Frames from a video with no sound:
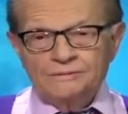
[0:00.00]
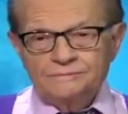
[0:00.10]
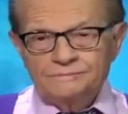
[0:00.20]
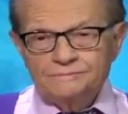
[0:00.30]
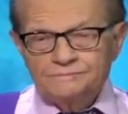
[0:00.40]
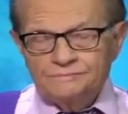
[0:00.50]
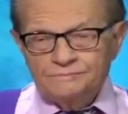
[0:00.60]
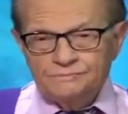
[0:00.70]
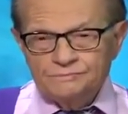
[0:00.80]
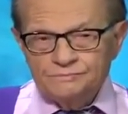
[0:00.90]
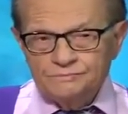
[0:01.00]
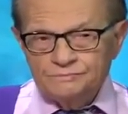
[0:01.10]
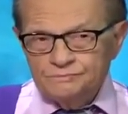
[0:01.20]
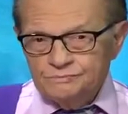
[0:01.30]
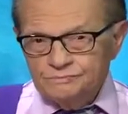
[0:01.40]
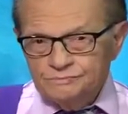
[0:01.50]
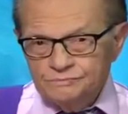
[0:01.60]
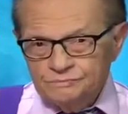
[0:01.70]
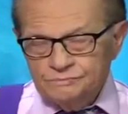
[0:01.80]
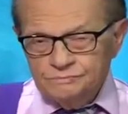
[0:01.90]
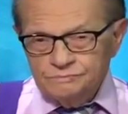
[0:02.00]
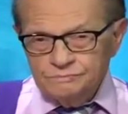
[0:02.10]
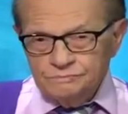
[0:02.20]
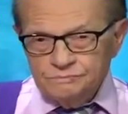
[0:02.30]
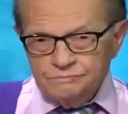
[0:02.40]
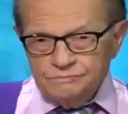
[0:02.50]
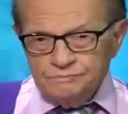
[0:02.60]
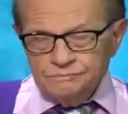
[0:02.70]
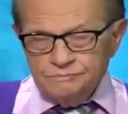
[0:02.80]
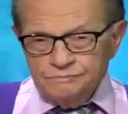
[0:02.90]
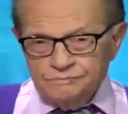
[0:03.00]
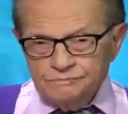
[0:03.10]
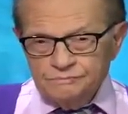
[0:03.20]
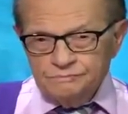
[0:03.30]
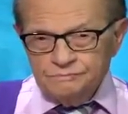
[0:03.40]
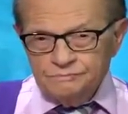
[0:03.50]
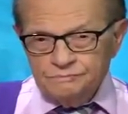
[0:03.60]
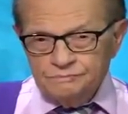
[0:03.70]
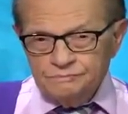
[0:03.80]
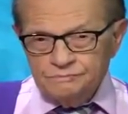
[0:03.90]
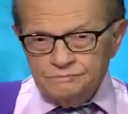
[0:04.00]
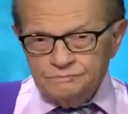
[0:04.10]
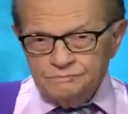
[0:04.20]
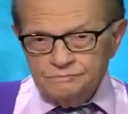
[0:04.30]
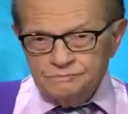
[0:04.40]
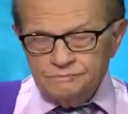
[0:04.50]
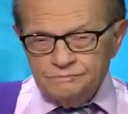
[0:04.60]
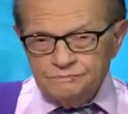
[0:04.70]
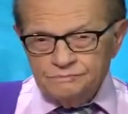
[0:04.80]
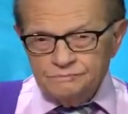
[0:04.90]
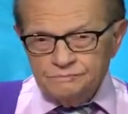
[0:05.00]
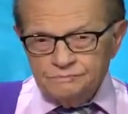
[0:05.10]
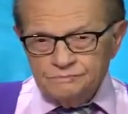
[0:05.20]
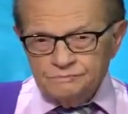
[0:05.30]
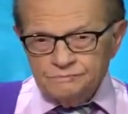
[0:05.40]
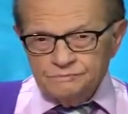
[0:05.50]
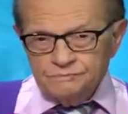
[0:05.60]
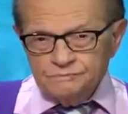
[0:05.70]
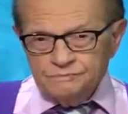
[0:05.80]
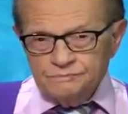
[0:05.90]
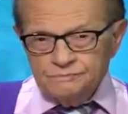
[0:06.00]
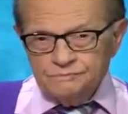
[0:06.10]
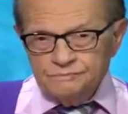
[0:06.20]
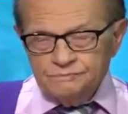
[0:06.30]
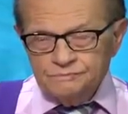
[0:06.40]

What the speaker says: No words are spoken by the person on screen.